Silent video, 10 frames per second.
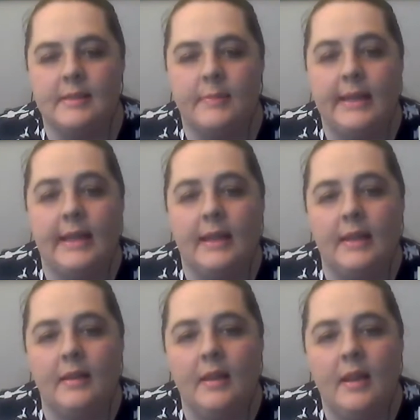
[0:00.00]

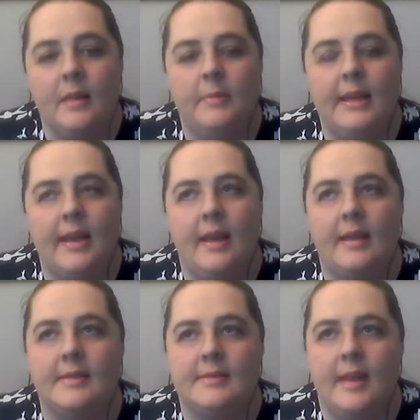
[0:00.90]
beginning
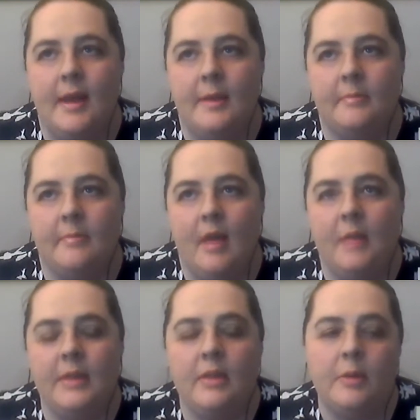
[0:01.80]
because, there
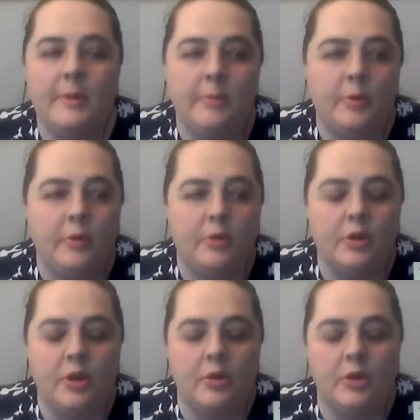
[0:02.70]
are people,
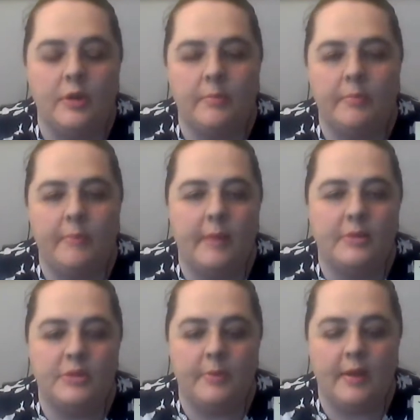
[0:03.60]
you can
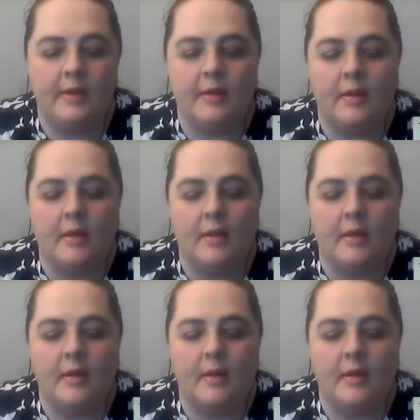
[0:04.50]
publish a book.